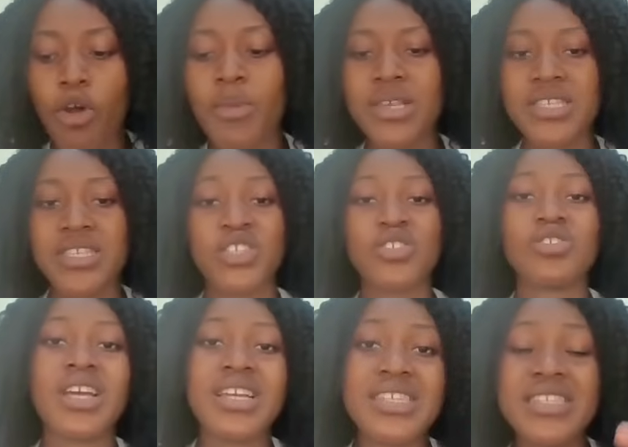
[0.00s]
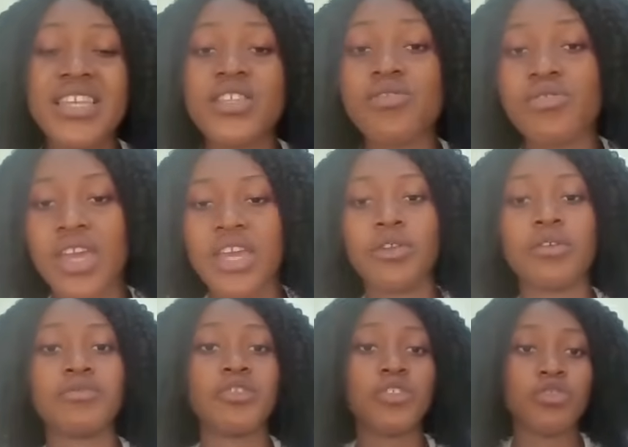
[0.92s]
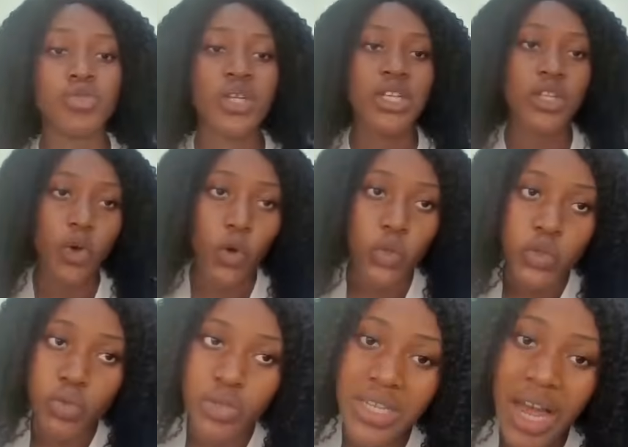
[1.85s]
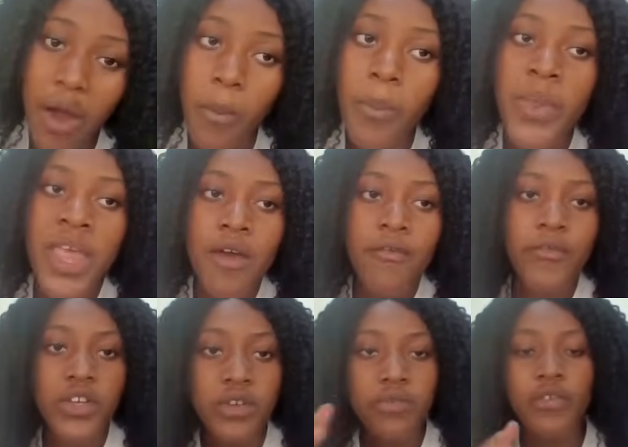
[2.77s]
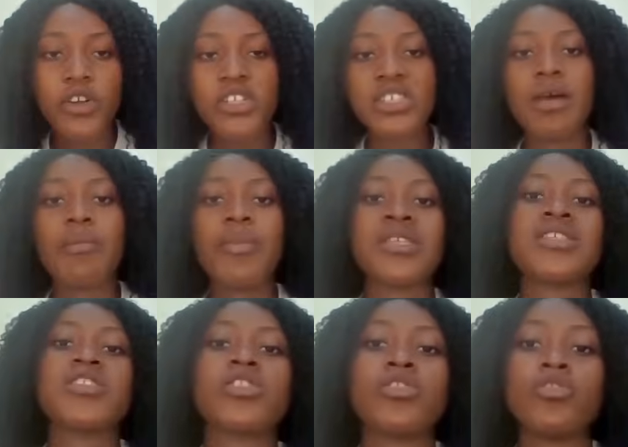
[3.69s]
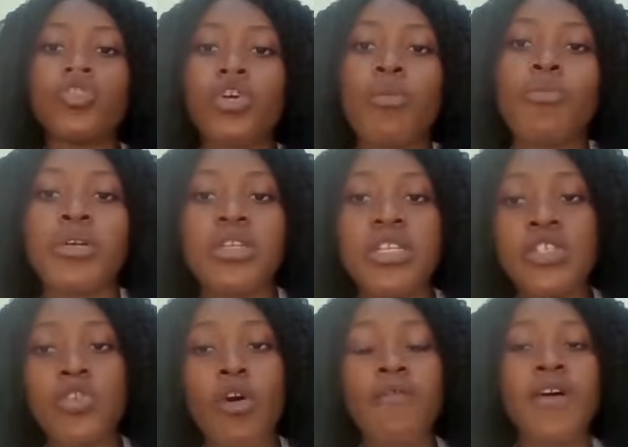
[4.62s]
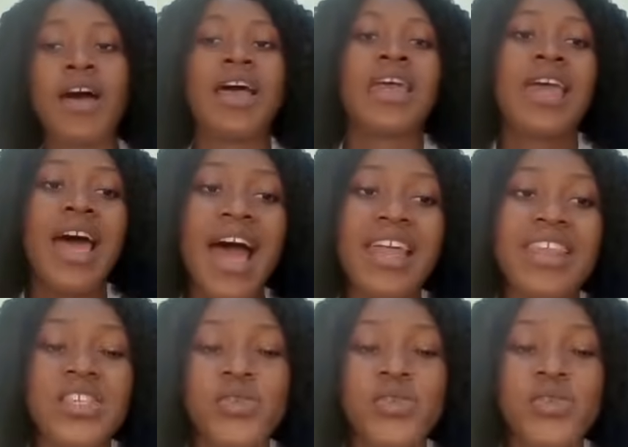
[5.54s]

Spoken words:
comment section and stay to the end of the stream. Also, now for the first time persons to jump on this offer at a